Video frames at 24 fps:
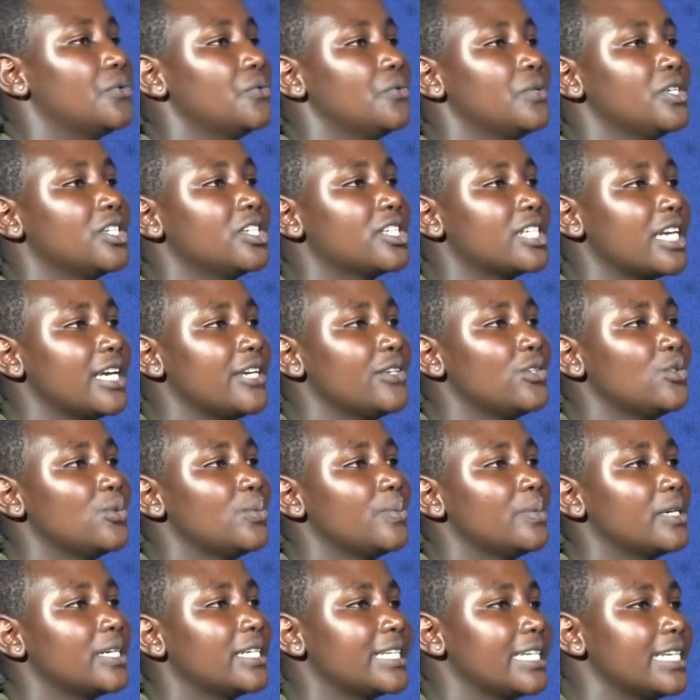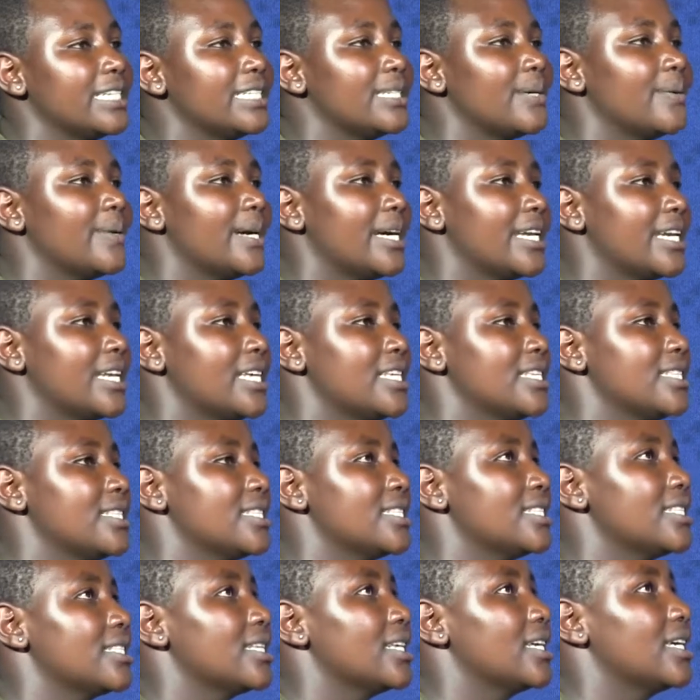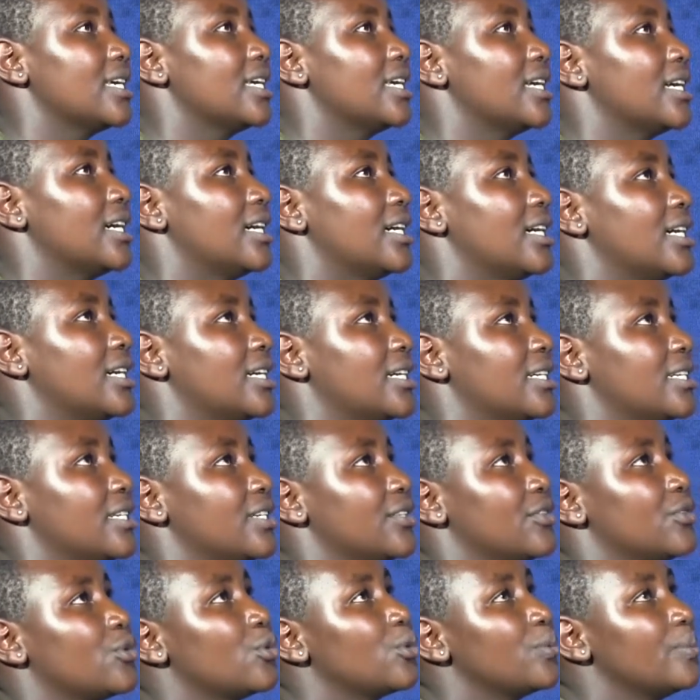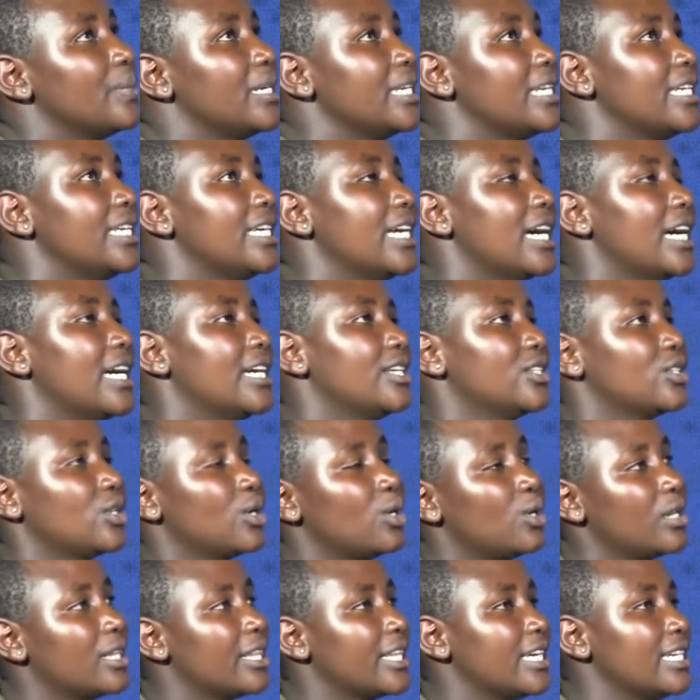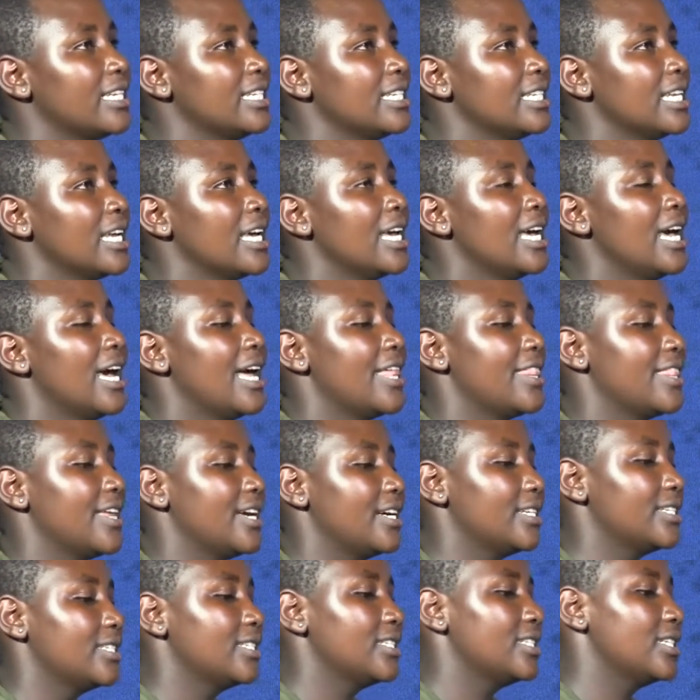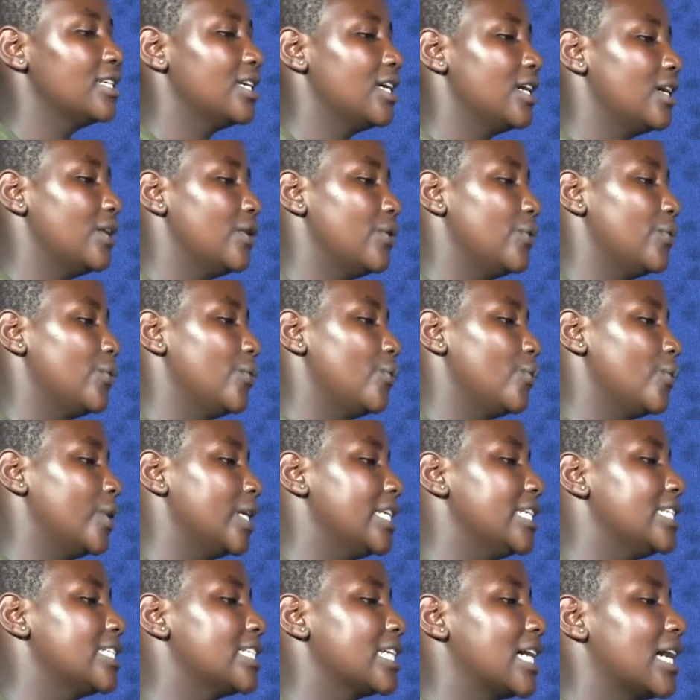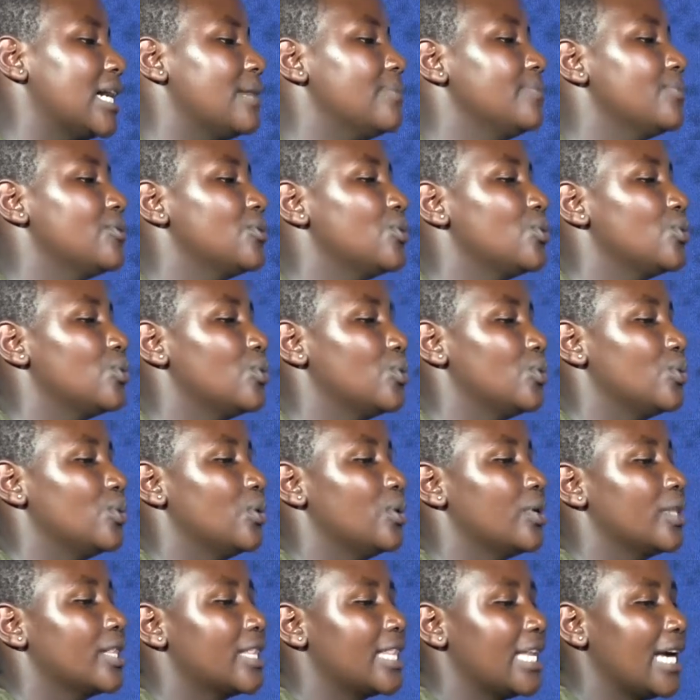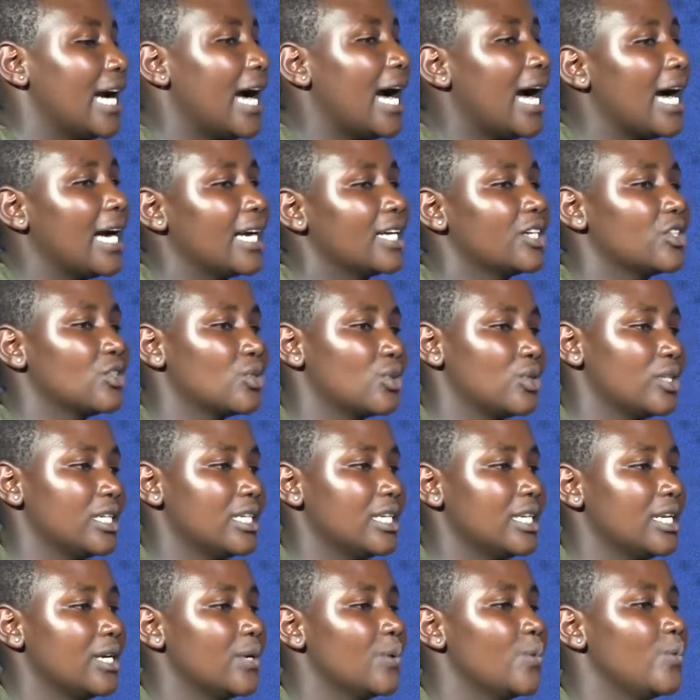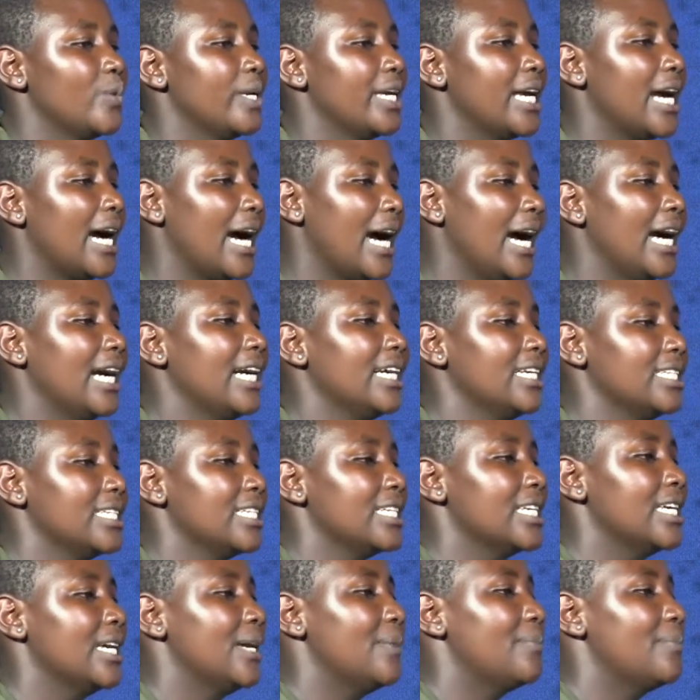We try to create awareness through media and all that. And then when it comes to the action, we act.